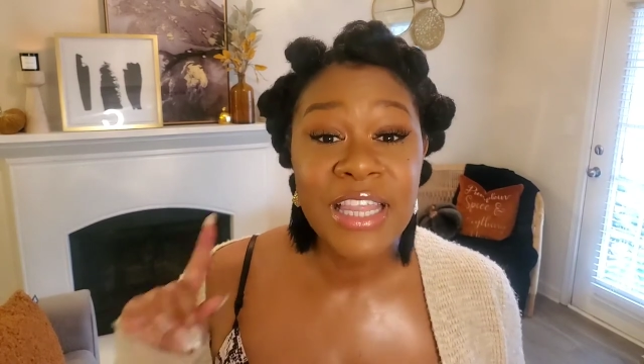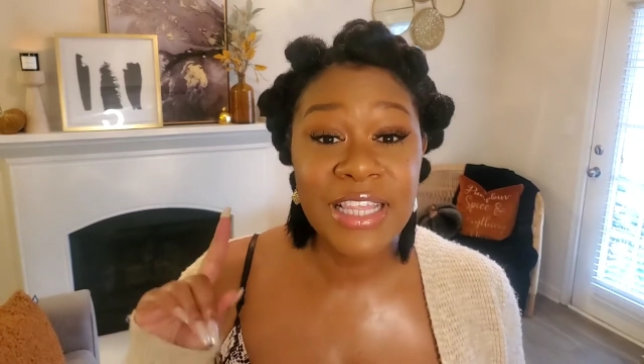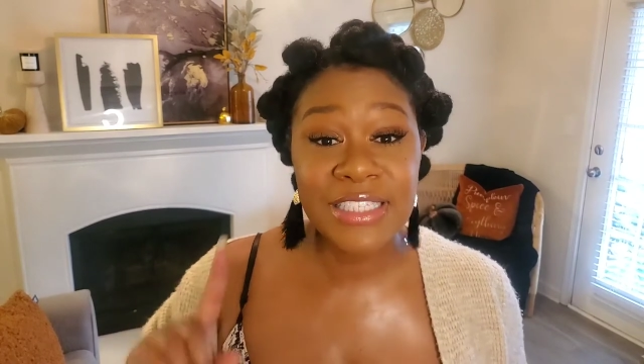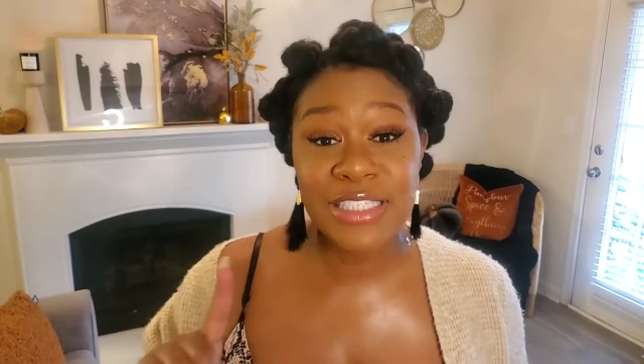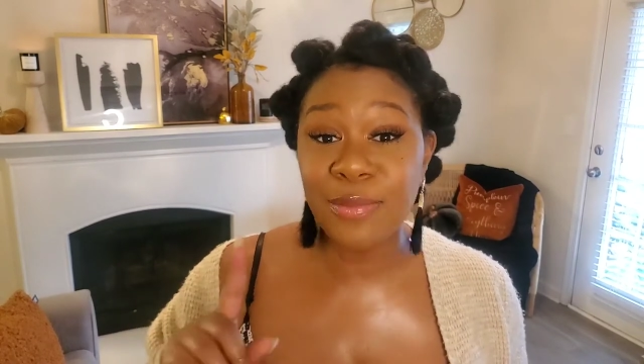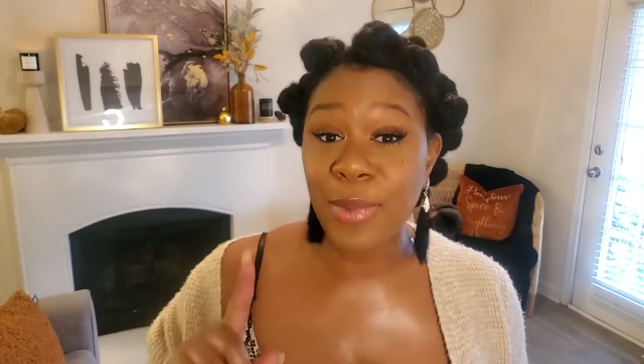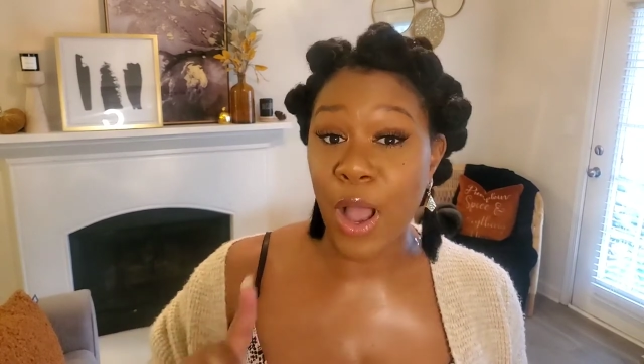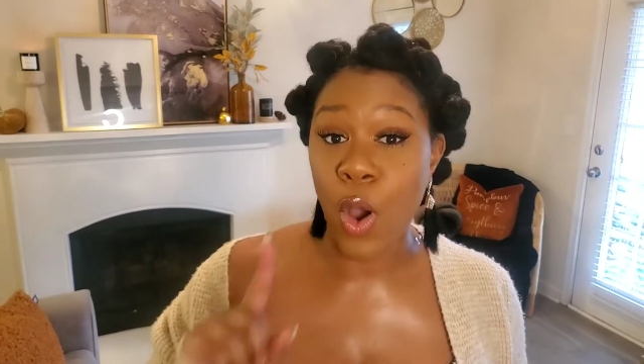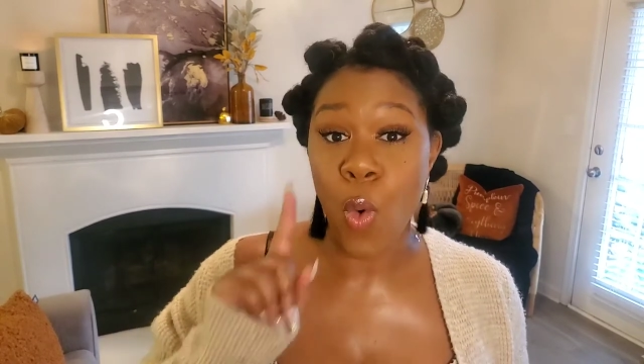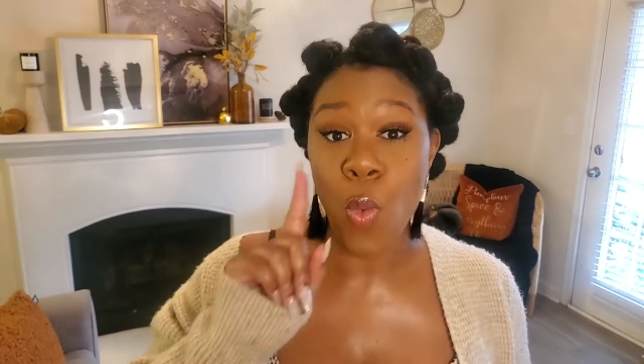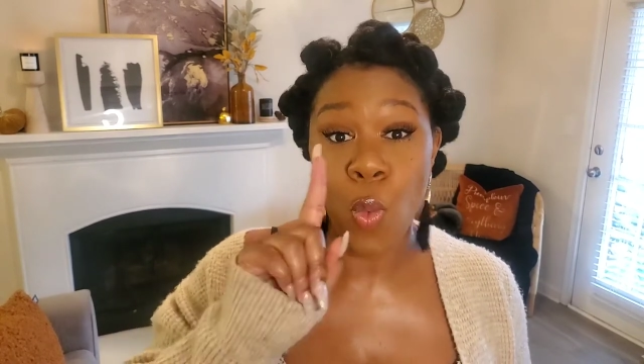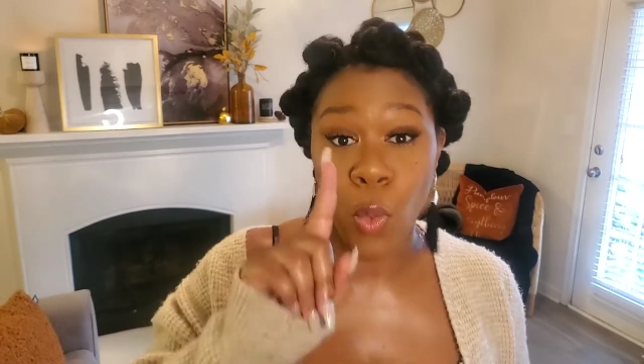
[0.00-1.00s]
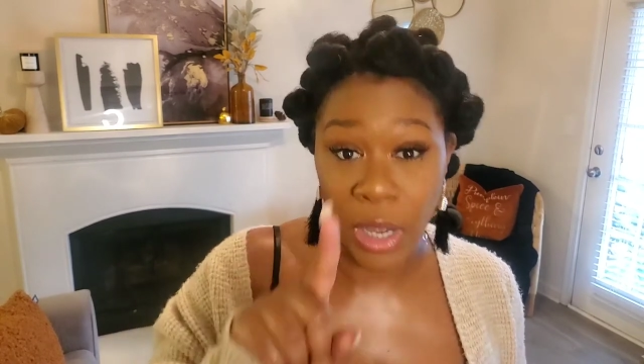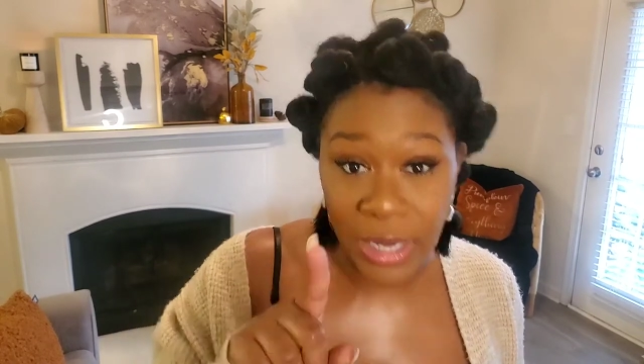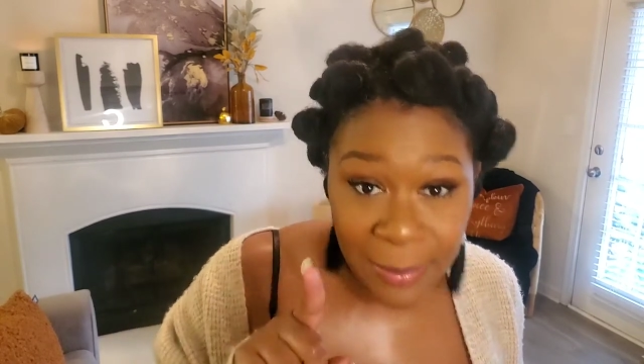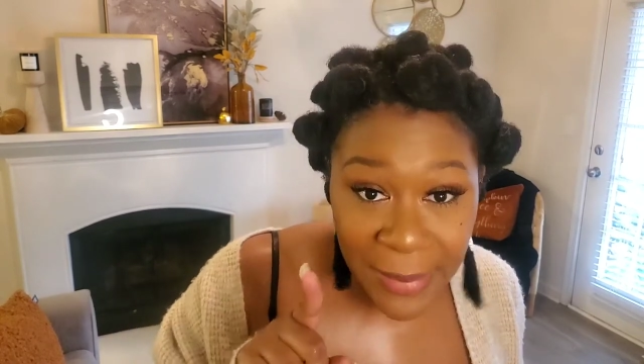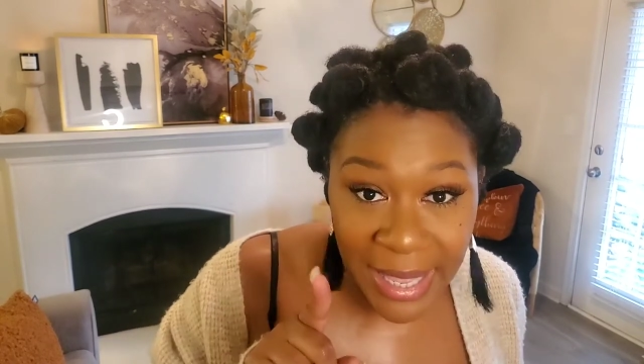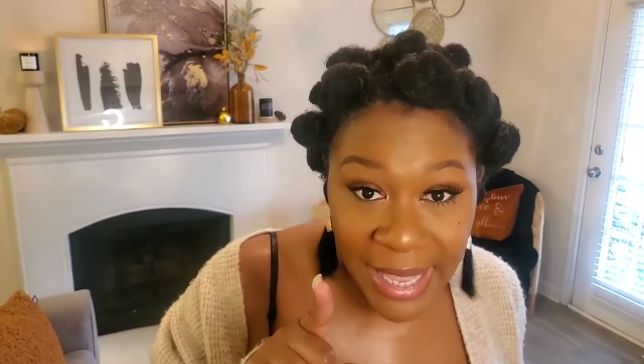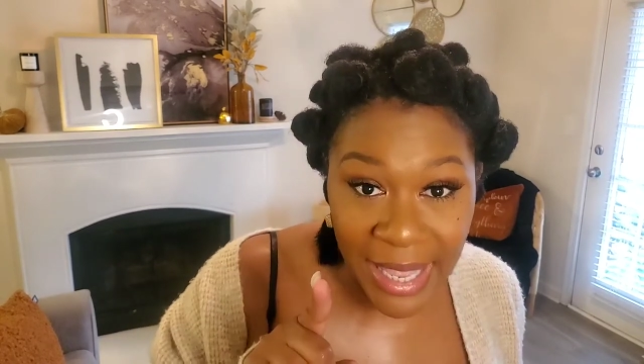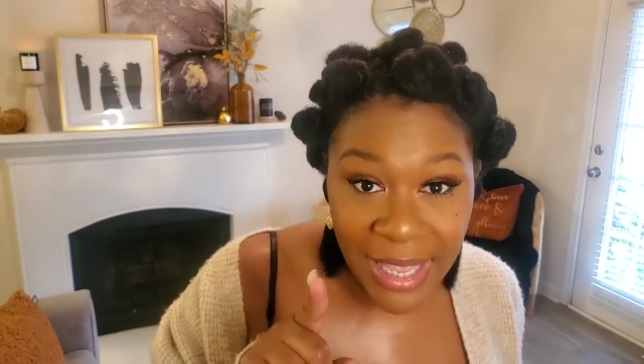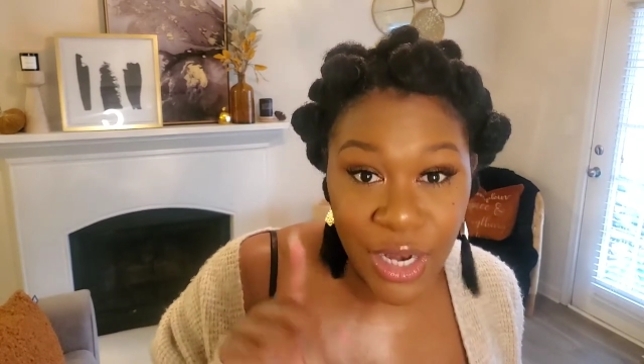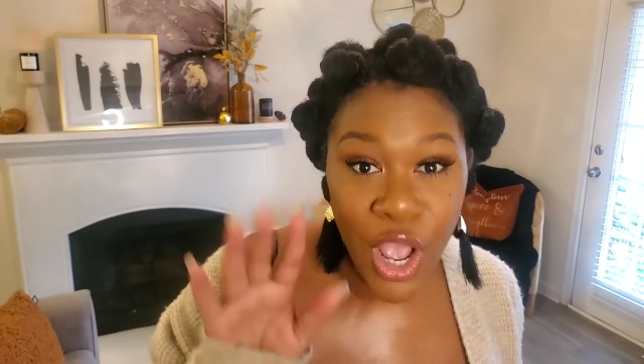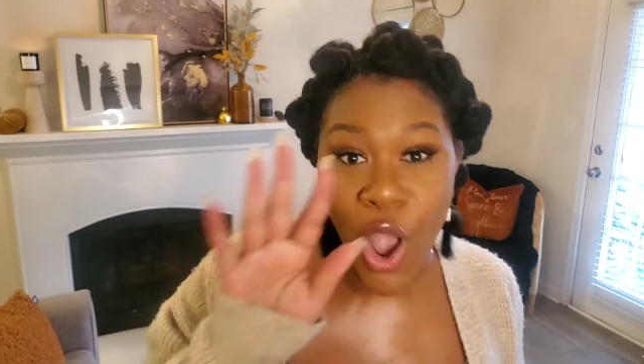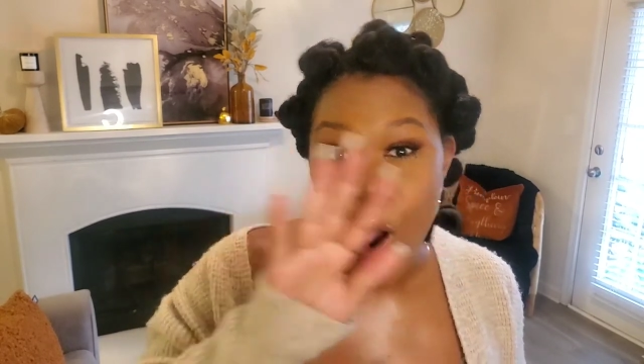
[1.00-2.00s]
This is about one
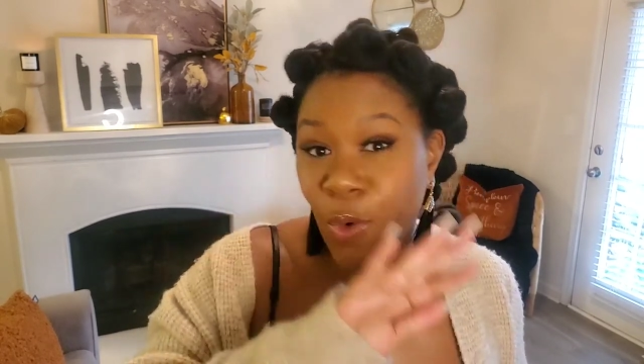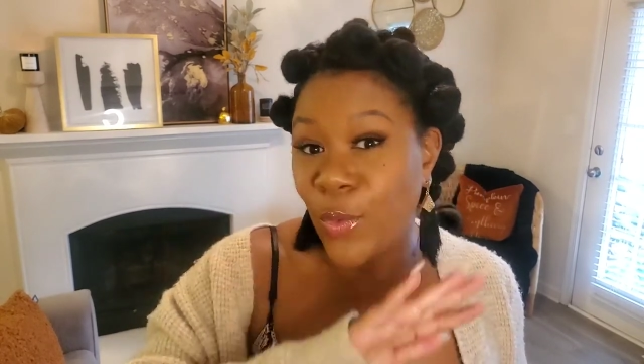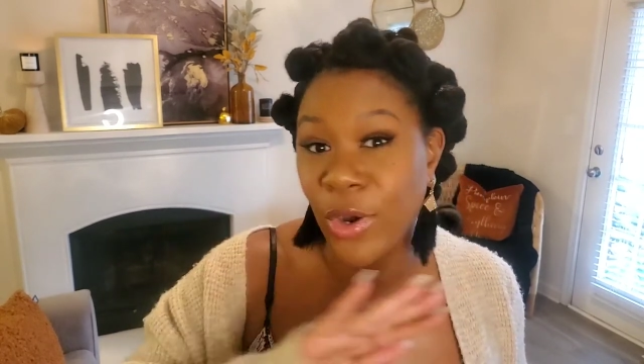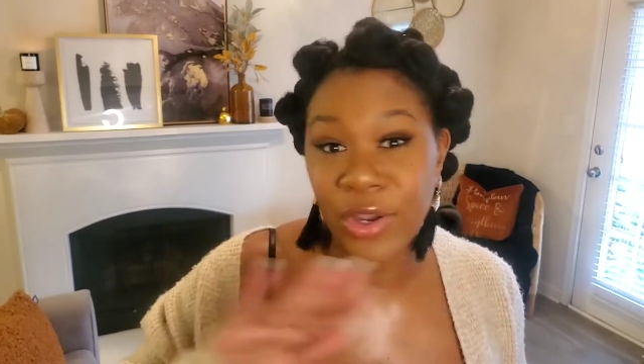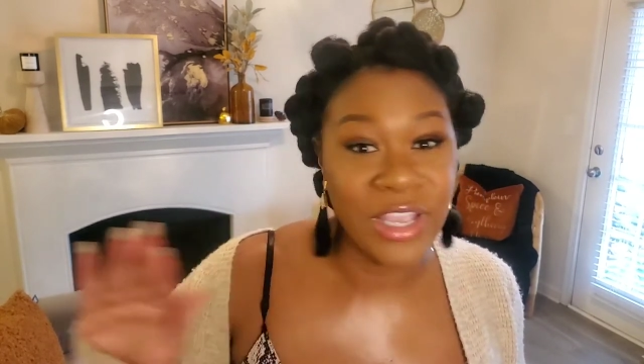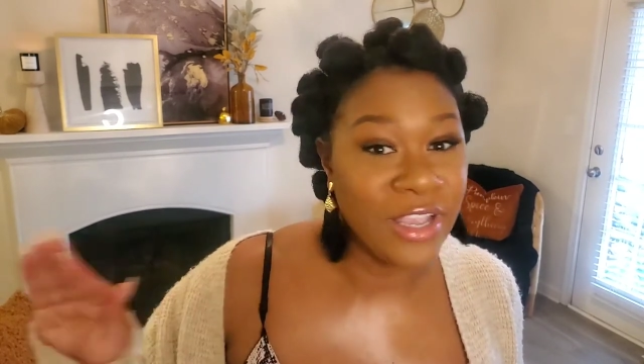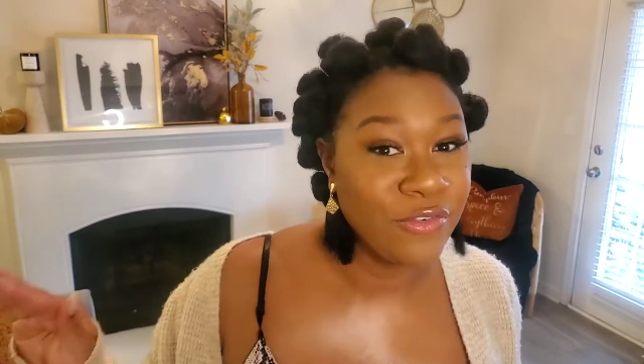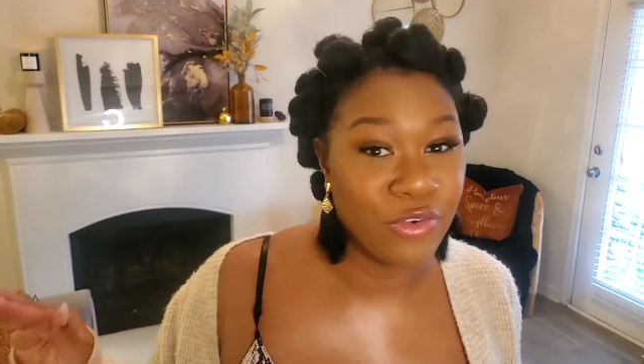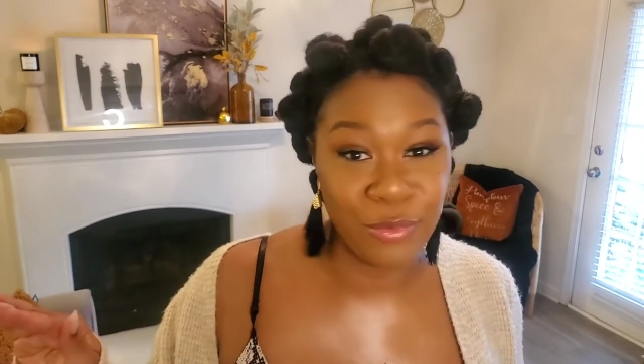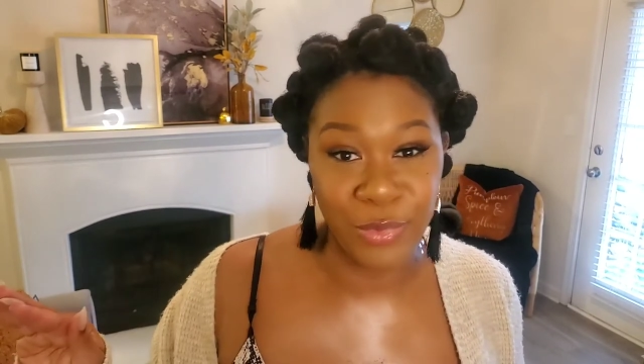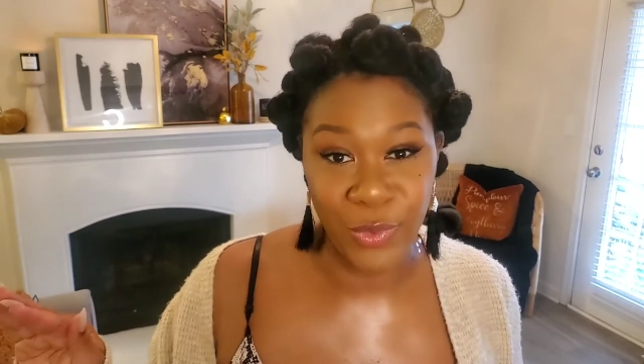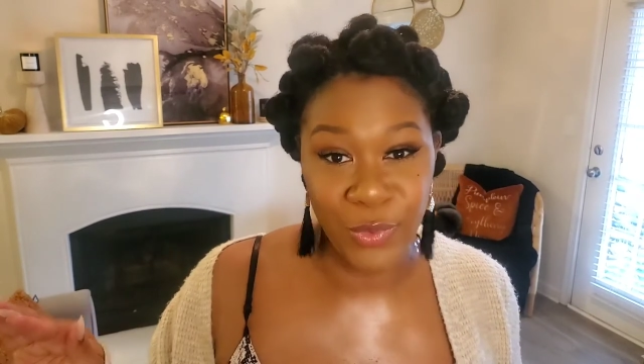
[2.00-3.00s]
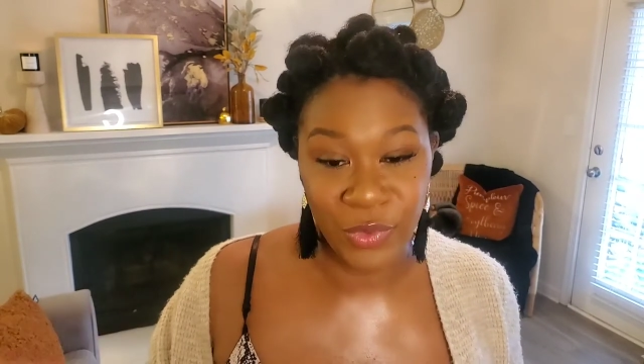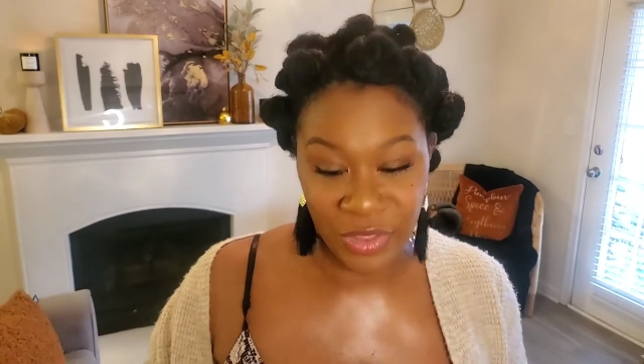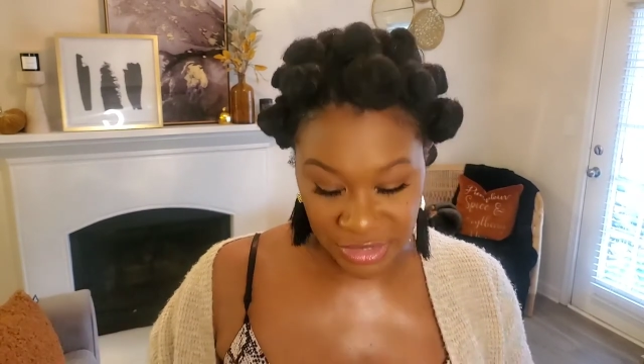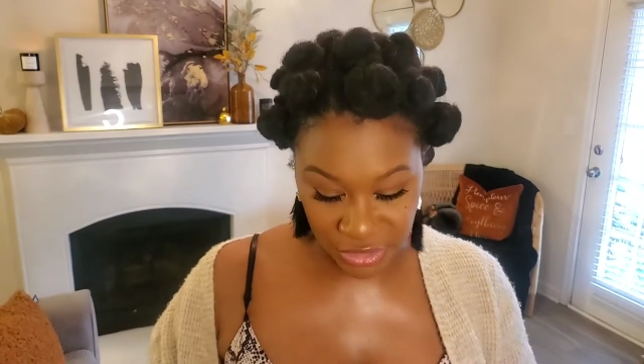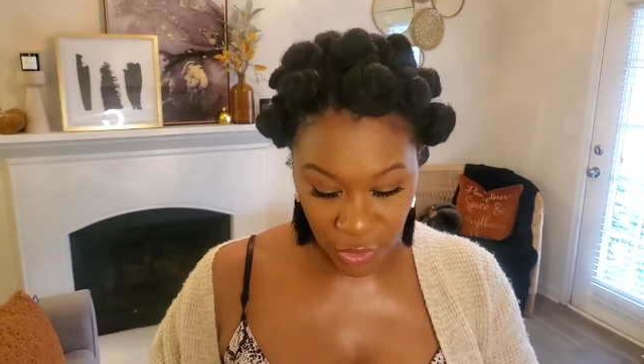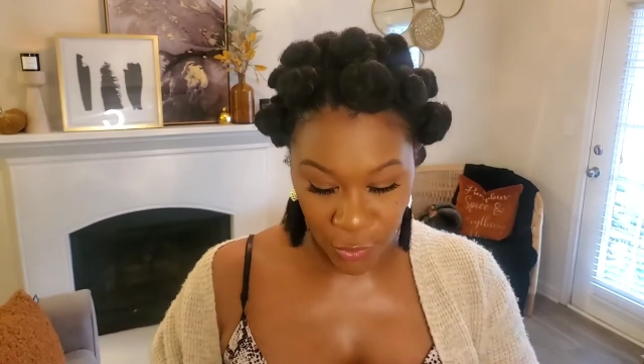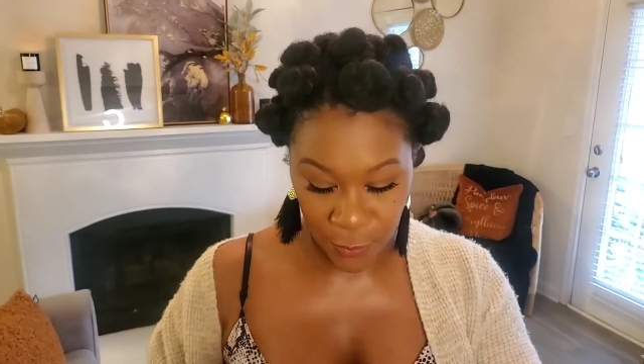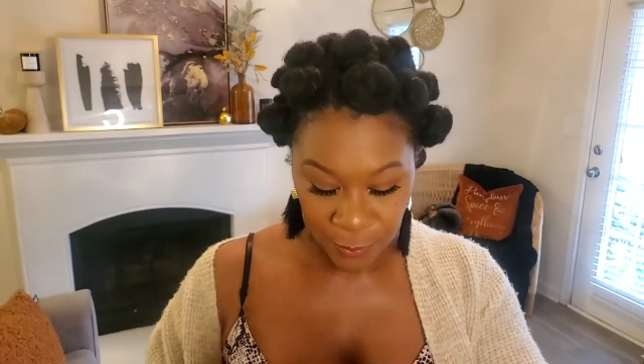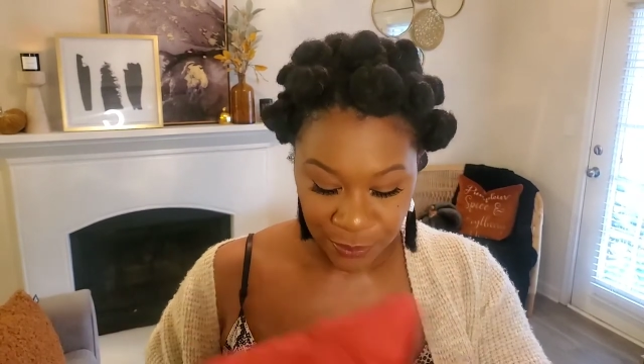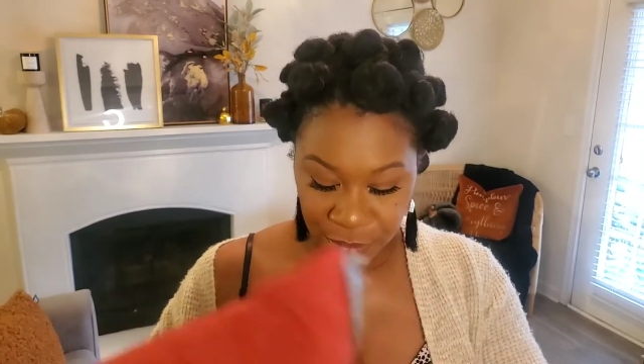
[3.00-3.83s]
bed working for both. So